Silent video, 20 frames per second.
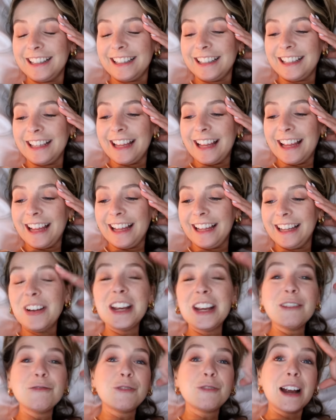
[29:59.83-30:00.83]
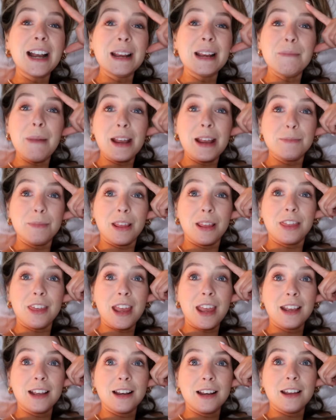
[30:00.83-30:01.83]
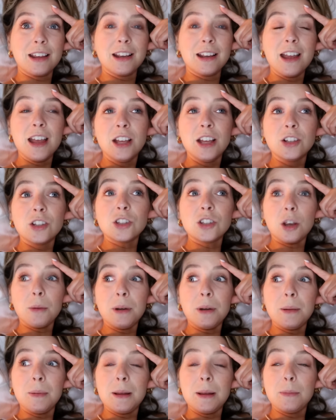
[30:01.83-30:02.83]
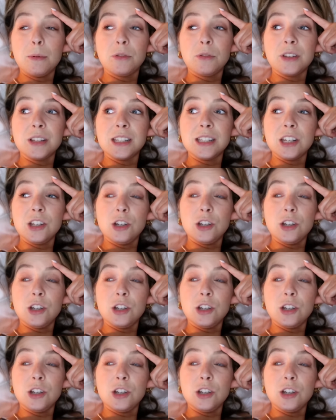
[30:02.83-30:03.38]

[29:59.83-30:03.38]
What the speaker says: Yeah. Oh. And it really made me think, like, so many people that did